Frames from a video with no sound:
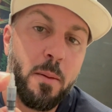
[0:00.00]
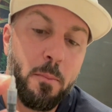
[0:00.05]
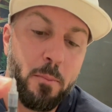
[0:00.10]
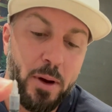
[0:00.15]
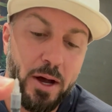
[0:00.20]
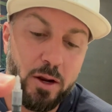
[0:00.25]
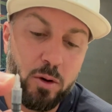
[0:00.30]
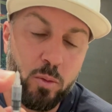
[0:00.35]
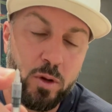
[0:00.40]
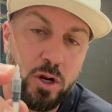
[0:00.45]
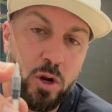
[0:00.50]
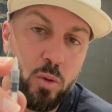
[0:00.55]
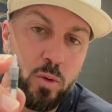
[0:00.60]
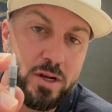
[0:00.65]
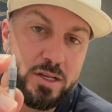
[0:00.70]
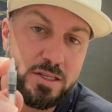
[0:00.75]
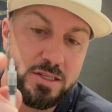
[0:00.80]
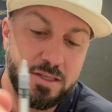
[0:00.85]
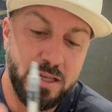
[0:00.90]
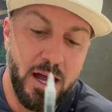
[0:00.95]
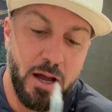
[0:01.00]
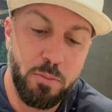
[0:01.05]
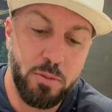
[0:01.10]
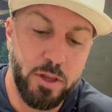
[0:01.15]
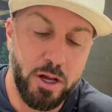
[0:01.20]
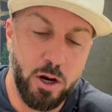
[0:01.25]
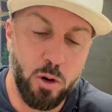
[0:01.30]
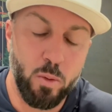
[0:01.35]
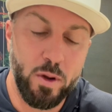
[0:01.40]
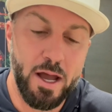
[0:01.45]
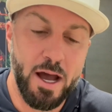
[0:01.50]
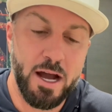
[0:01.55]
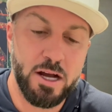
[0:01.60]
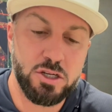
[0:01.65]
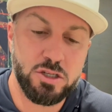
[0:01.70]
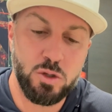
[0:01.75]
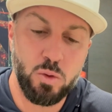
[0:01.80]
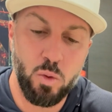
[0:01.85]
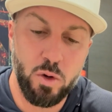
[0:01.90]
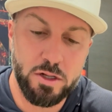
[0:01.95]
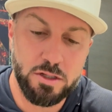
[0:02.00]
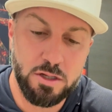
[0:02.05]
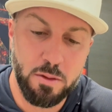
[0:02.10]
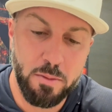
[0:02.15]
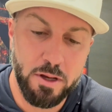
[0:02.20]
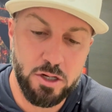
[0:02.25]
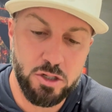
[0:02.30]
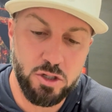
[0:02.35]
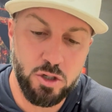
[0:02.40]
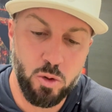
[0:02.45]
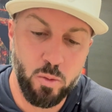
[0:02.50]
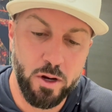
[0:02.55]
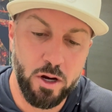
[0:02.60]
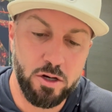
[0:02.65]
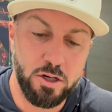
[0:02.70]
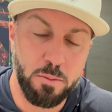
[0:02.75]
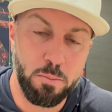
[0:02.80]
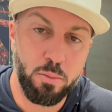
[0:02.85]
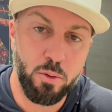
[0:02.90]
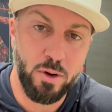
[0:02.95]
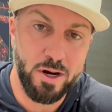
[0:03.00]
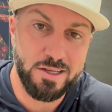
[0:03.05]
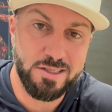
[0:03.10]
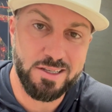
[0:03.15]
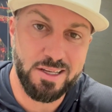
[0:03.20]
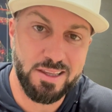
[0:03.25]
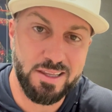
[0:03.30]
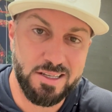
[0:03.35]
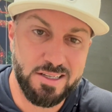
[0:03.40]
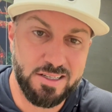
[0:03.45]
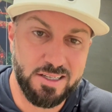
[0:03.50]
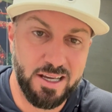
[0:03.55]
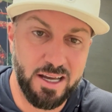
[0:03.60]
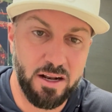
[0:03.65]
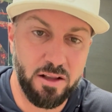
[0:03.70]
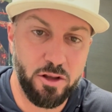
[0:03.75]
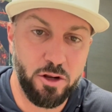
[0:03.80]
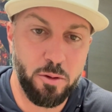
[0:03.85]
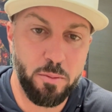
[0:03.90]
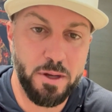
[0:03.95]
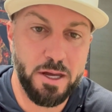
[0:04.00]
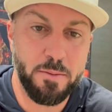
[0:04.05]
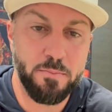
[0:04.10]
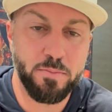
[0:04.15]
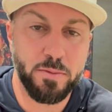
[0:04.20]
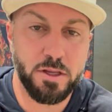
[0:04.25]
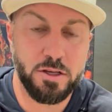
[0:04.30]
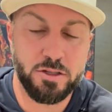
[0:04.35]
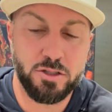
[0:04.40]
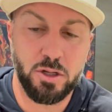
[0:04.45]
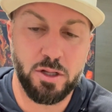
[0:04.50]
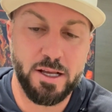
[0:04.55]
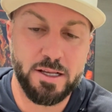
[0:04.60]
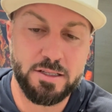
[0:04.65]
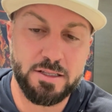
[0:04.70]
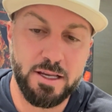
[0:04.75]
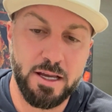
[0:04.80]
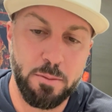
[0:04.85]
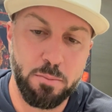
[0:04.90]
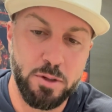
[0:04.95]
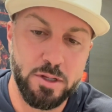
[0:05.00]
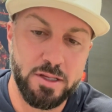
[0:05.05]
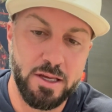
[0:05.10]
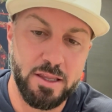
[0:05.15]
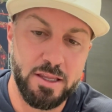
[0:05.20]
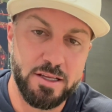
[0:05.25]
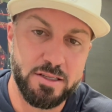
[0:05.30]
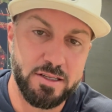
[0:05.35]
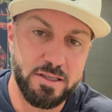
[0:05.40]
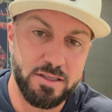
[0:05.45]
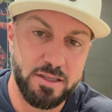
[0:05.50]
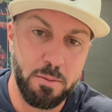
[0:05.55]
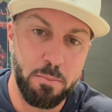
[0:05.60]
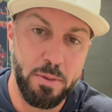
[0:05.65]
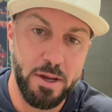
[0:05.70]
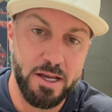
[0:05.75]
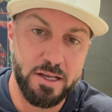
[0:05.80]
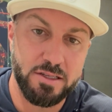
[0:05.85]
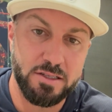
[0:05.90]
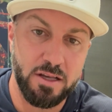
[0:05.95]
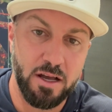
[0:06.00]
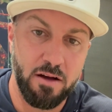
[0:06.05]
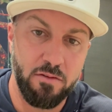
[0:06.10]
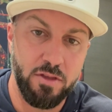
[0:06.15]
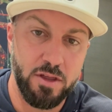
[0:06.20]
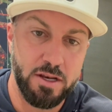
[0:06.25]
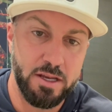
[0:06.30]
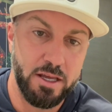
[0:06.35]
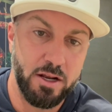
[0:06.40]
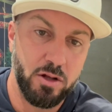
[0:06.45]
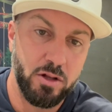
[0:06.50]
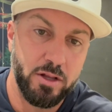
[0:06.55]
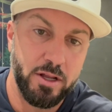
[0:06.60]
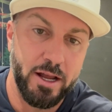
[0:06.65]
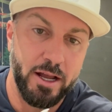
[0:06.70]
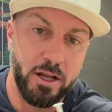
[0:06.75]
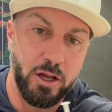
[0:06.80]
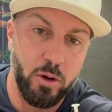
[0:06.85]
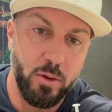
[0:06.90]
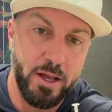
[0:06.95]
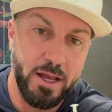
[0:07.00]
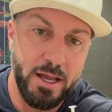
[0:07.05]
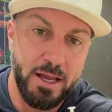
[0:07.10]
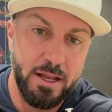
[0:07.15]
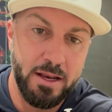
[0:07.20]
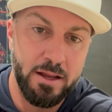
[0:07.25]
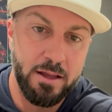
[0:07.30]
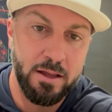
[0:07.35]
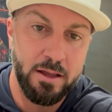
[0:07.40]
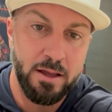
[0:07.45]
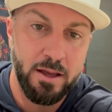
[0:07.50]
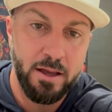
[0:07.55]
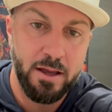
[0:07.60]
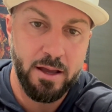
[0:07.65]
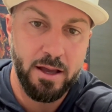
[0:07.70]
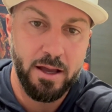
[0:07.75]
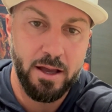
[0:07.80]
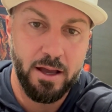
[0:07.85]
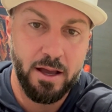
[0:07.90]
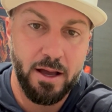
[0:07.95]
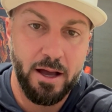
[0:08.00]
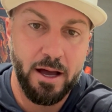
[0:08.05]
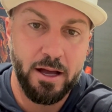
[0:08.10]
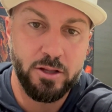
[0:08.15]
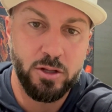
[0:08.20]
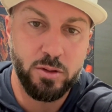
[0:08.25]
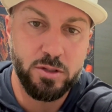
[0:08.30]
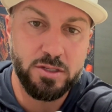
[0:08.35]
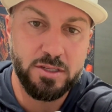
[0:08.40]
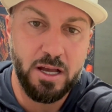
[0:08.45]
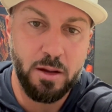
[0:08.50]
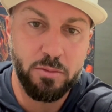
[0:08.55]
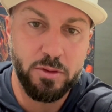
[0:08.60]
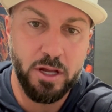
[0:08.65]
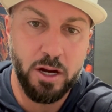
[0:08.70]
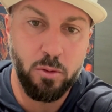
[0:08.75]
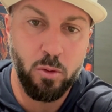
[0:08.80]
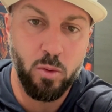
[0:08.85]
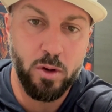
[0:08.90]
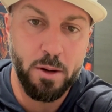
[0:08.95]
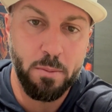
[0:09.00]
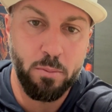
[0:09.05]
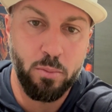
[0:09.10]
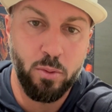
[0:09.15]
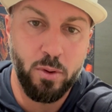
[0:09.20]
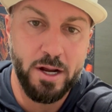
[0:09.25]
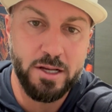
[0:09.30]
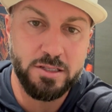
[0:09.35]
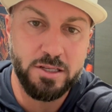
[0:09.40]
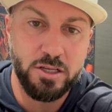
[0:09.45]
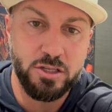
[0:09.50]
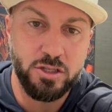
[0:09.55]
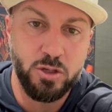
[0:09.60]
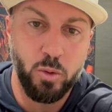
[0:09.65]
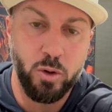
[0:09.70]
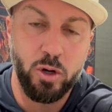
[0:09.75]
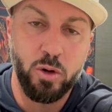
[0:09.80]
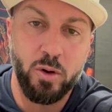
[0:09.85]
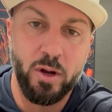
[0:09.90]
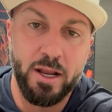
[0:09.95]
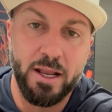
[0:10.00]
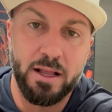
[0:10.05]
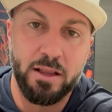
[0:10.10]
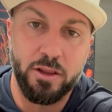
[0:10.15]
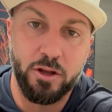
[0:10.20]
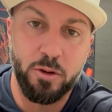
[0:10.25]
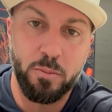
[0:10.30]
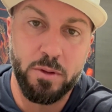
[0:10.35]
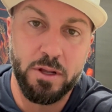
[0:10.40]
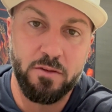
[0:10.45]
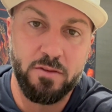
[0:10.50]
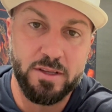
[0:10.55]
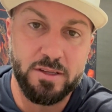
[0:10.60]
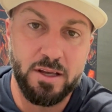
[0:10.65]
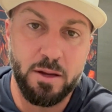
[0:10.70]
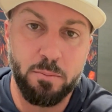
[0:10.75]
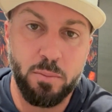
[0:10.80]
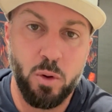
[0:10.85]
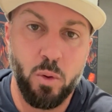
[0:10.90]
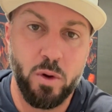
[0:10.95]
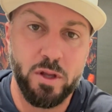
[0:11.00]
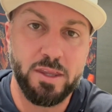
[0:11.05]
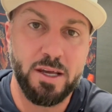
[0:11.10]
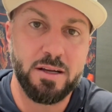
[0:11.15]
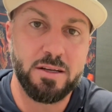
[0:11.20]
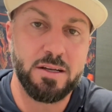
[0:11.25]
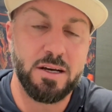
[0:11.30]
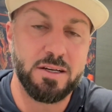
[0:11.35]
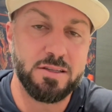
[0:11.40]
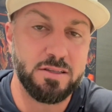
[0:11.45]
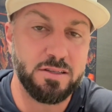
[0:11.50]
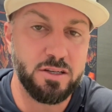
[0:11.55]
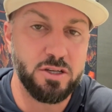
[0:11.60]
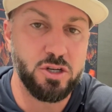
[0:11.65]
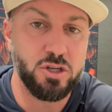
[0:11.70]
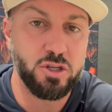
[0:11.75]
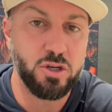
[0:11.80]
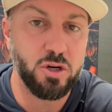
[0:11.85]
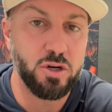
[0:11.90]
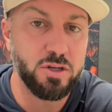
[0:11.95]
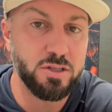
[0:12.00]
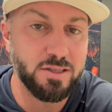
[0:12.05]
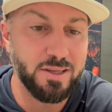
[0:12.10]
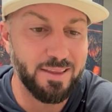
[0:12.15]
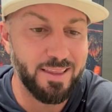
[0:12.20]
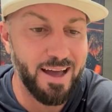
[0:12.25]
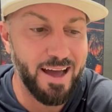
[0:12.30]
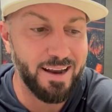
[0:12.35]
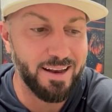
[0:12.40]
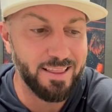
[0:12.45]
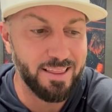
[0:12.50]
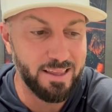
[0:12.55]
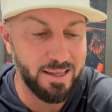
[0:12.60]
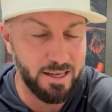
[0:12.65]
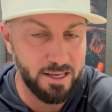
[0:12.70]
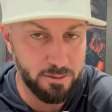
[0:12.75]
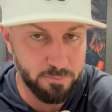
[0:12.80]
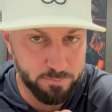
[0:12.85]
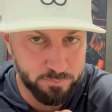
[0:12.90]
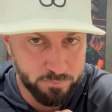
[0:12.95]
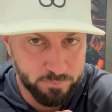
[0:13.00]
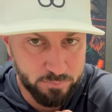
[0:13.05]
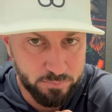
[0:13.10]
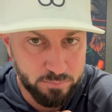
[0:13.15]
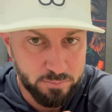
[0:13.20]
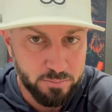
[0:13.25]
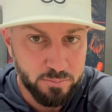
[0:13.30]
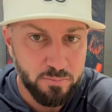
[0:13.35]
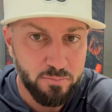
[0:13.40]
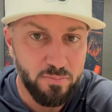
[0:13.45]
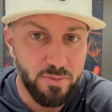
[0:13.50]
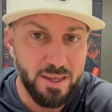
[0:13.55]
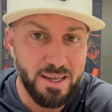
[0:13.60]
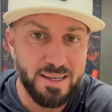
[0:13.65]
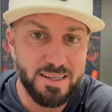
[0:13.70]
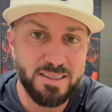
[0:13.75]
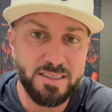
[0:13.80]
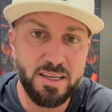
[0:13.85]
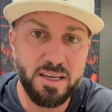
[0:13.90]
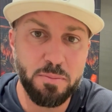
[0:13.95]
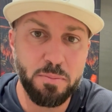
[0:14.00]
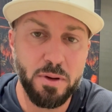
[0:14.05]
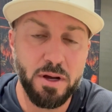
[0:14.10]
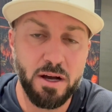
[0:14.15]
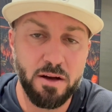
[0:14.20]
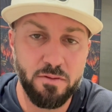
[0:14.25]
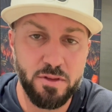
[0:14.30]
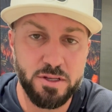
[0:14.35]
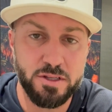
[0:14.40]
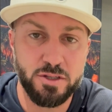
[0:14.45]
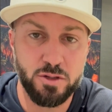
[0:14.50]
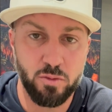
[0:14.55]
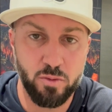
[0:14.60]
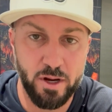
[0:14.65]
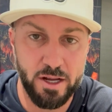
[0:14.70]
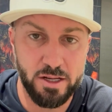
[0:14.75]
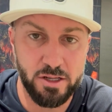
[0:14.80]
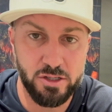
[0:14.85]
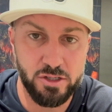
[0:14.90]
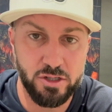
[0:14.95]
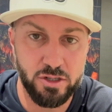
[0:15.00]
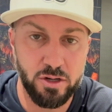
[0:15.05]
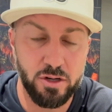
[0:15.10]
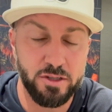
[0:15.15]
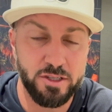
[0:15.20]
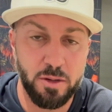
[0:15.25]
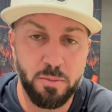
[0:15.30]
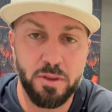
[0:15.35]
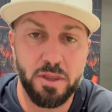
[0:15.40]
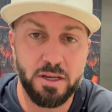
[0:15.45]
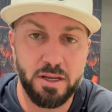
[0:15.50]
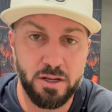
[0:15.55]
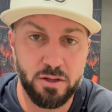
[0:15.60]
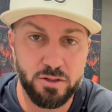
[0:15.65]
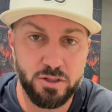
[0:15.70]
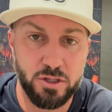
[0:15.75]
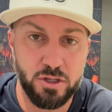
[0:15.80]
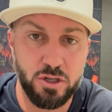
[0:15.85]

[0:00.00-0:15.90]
But we don't want to stop there. We actually want to make sure we are depressing the skin a little bit. So let's say, pretend this is the base of the needle and I go in. Don't stop there. We want to press it so we're creating a little bit of a dimple. What that does is ensures that the tip of the syringe, or tip of the needle,